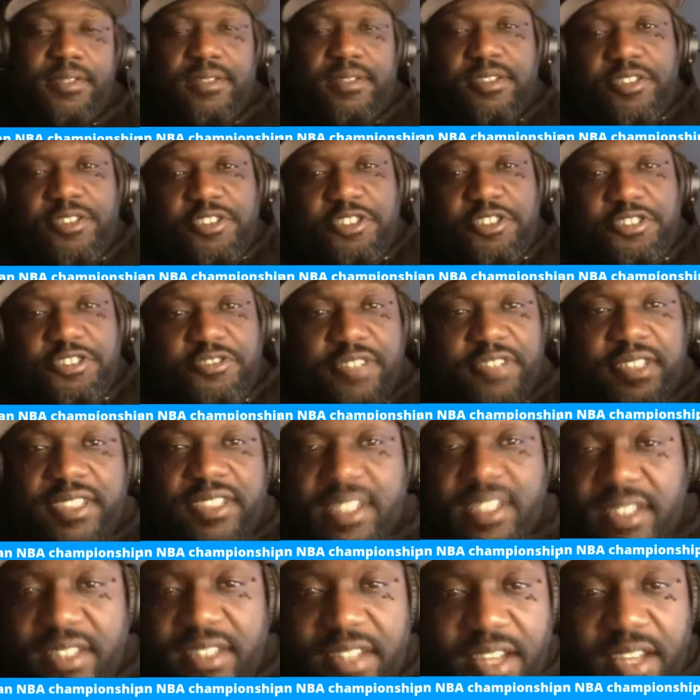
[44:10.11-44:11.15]

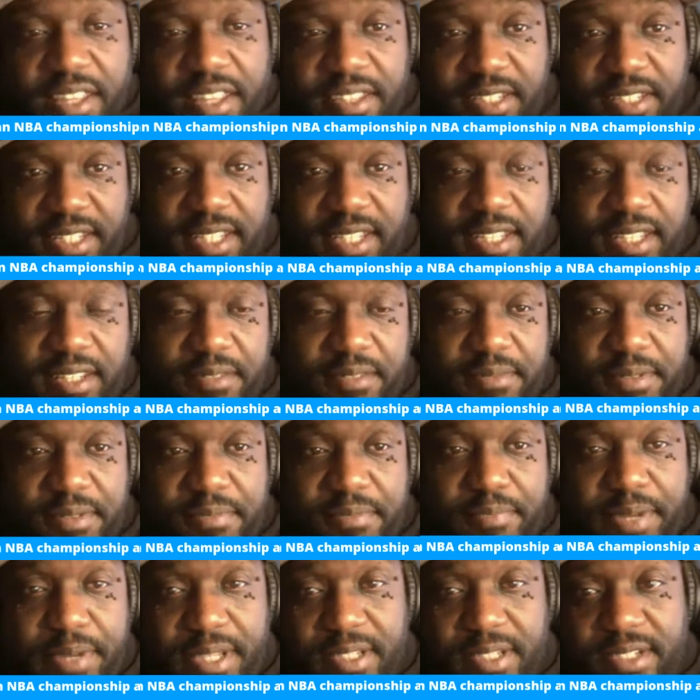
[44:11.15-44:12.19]
strengthening other teams'
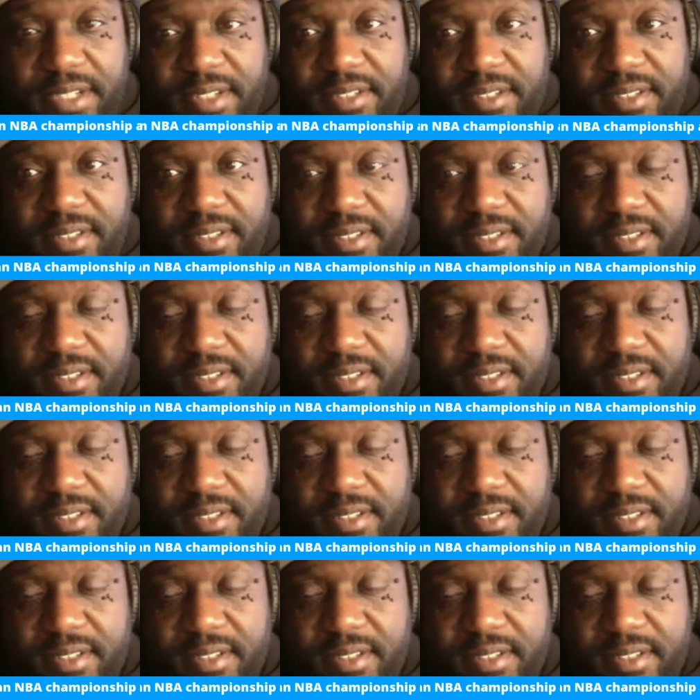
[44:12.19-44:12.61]
benches,